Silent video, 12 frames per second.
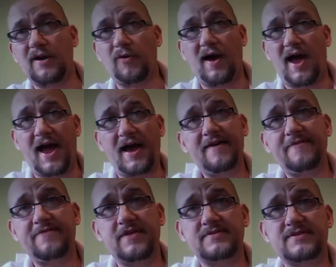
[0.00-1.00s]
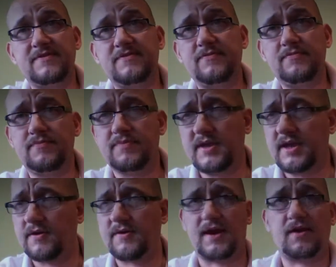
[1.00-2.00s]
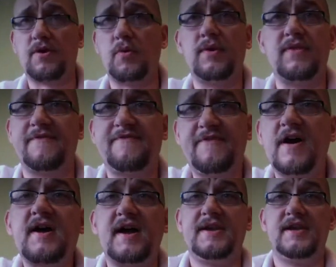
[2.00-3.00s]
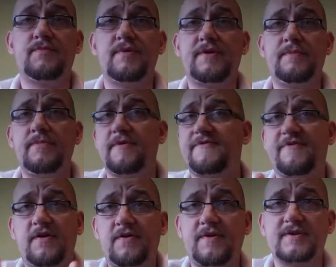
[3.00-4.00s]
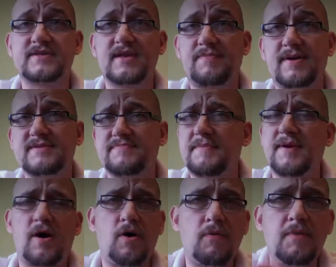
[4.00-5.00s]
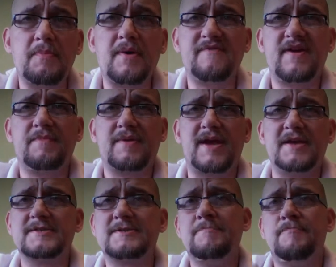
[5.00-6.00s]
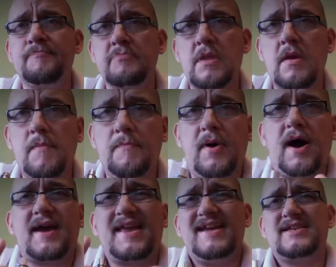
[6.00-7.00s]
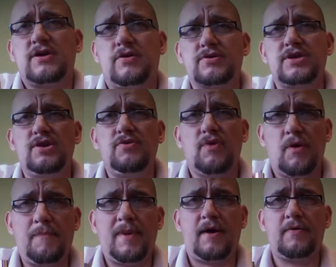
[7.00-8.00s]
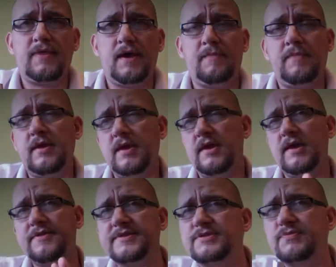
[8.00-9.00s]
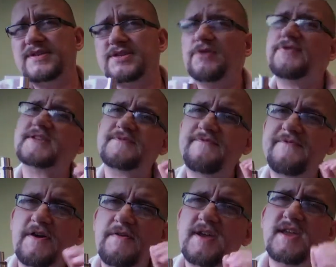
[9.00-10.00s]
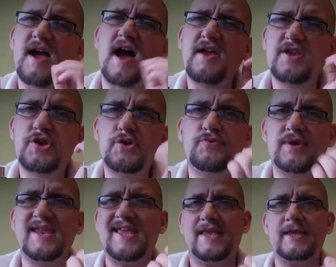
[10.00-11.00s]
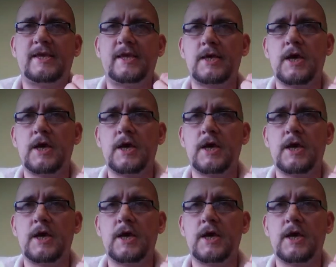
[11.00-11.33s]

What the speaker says: I don't have those two here. I don't know what the fuck I did with them. They're floating around someplace, maybe at home in my vape case. But I can't talk to you about them. The Sweet Tooth is very unique.